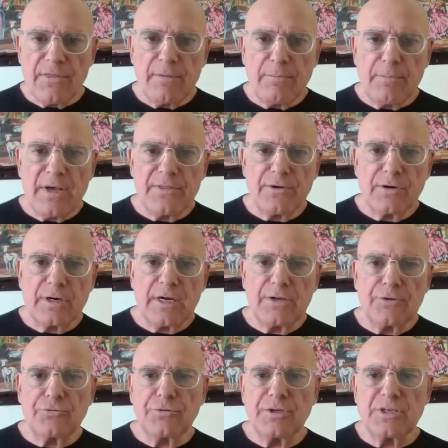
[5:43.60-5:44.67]
the mother
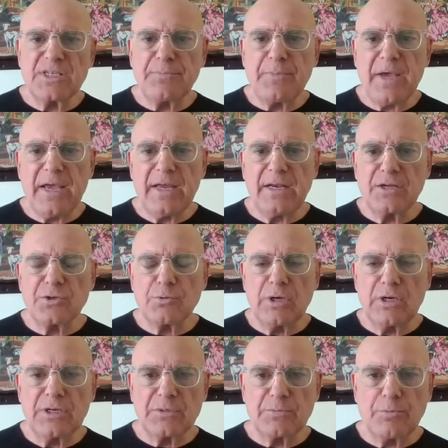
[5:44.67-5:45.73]
countries, Spain as
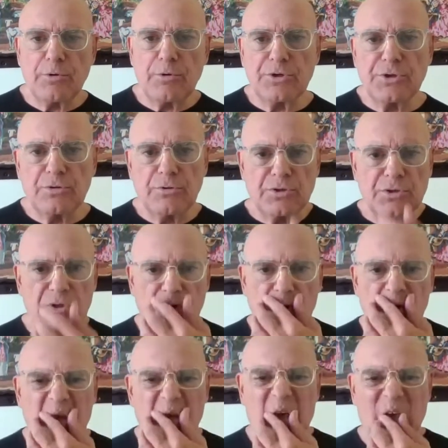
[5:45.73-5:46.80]
well as Portugal. So
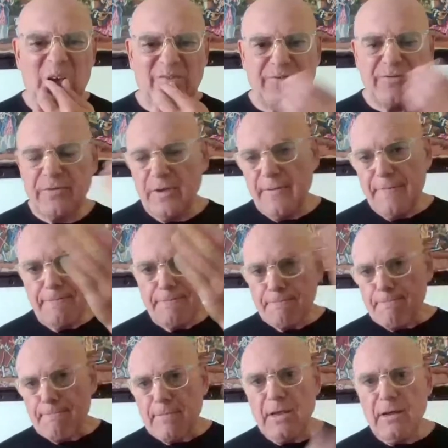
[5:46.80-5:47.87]
you have
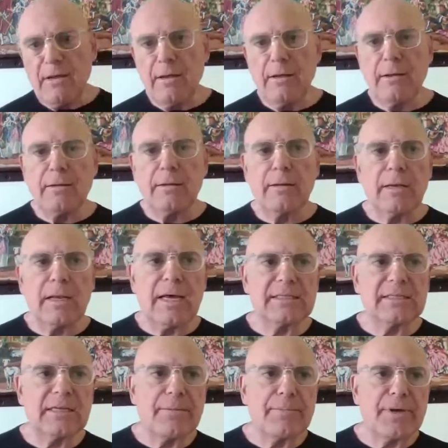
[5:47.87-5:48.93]

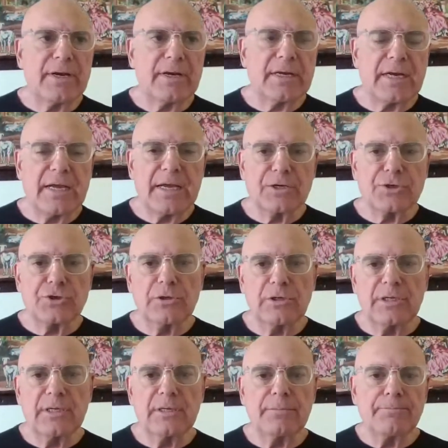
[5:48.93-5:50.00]
Latin America
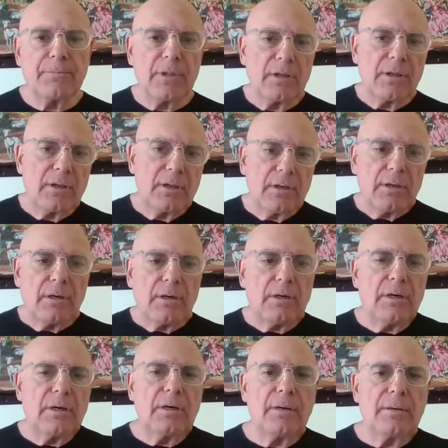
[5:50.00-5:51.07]
actually
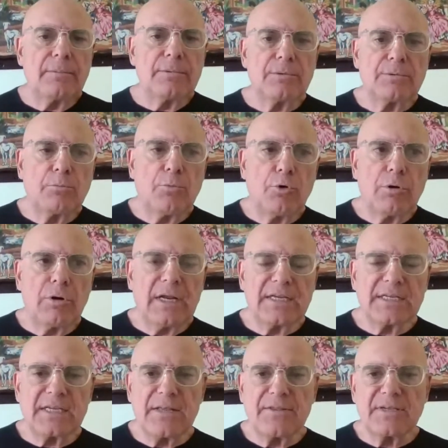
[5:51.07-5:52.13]
more or
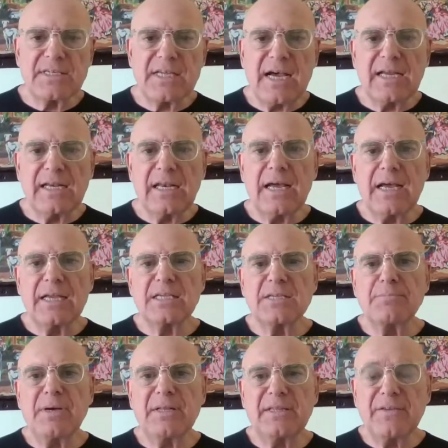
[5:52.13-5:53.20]
less on the
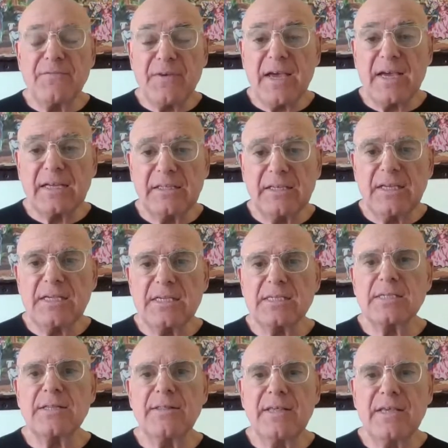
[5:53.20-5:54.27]
sidelines. But the fact
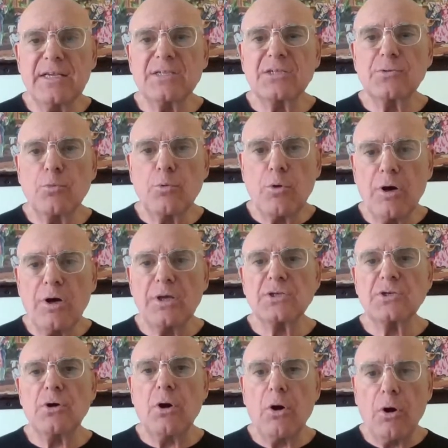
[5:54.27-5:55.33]
is, this
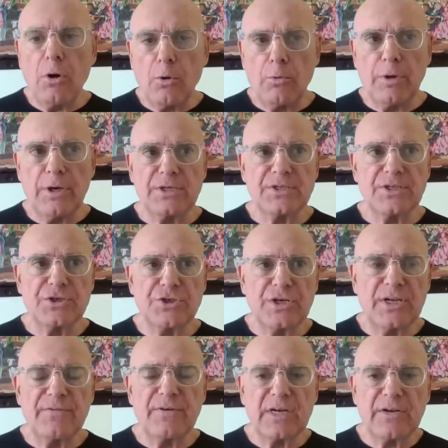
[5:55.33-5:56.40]
was always, the
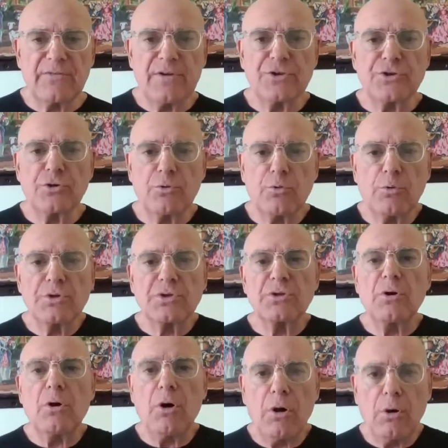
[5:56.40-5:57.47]
Geneva Convention
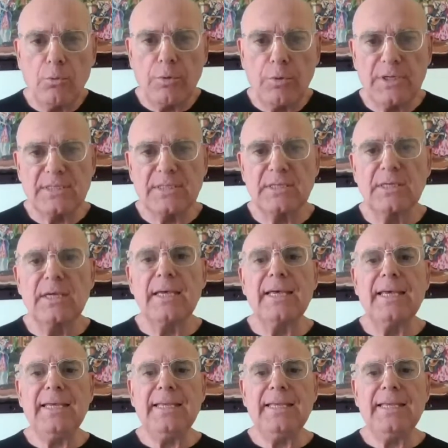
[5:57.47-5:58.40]
was always